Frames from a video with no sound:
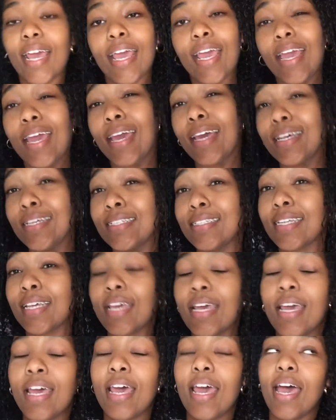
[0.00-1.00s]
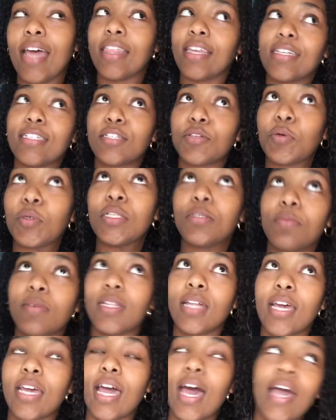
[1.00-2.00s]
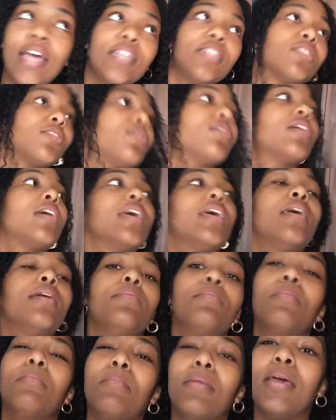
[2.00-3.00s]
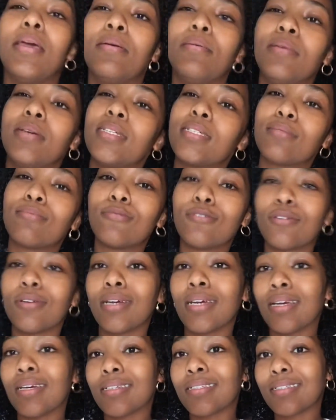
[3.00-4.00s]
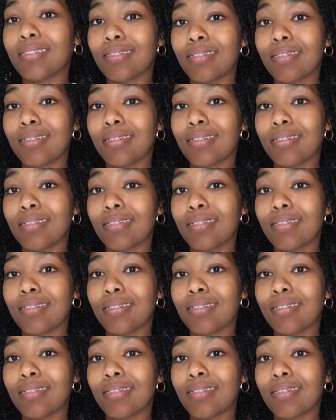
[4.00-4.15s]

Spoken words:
And I think it's going to be like ice cream, maybe some drinks.